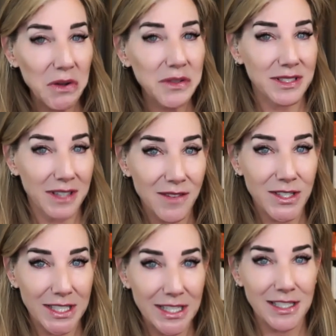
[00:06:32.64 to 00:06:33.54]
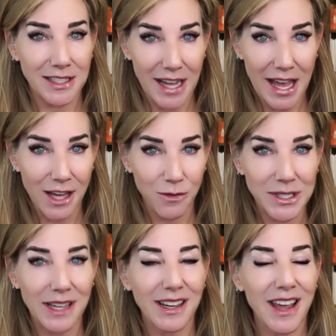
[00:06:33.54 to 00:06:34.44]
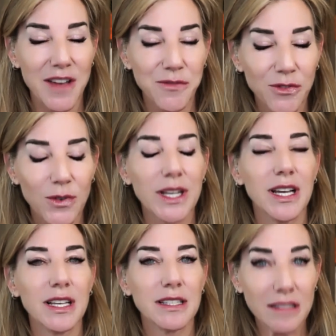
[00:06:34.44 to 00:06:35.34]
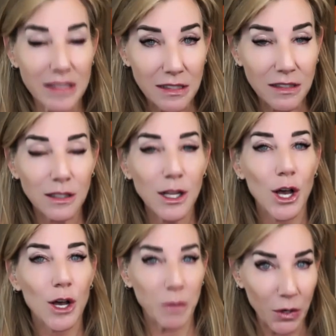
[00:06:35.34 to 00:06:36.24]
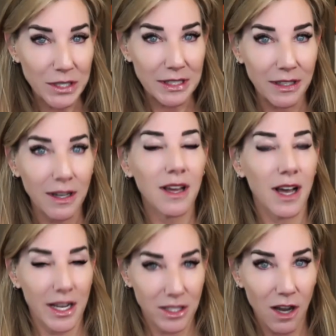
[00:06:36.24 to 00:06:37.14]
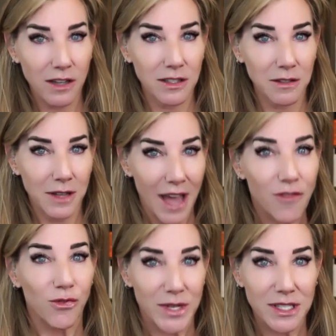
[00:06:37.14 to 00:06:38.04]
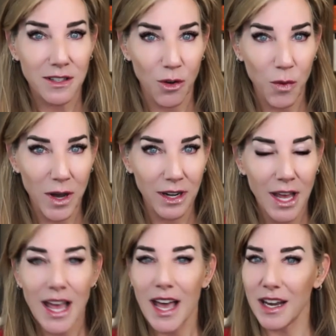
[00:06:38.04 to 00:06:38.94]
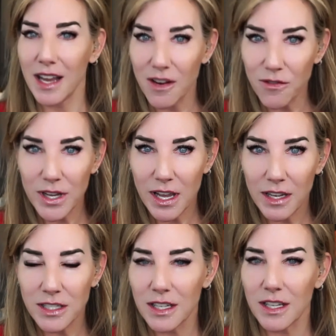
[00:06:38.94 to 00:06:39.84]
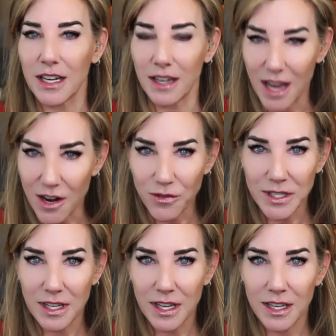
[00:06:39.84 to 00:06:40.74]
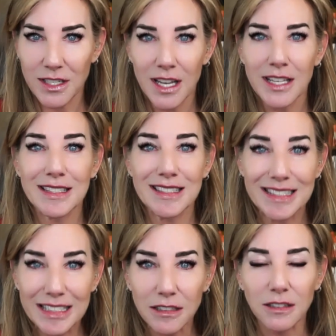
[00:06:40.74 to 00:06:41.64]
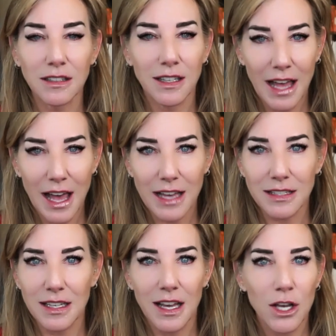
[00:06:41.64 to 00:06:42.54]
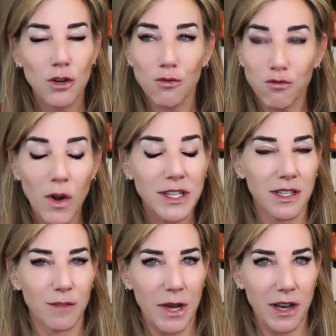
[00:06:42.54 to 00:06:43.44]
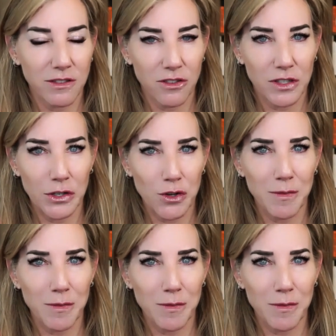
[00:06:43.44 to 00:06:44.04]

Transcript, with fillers: these conversations I had was that every single person I talked to, every single one at every age and at every stage, still has crushing imposter syndrome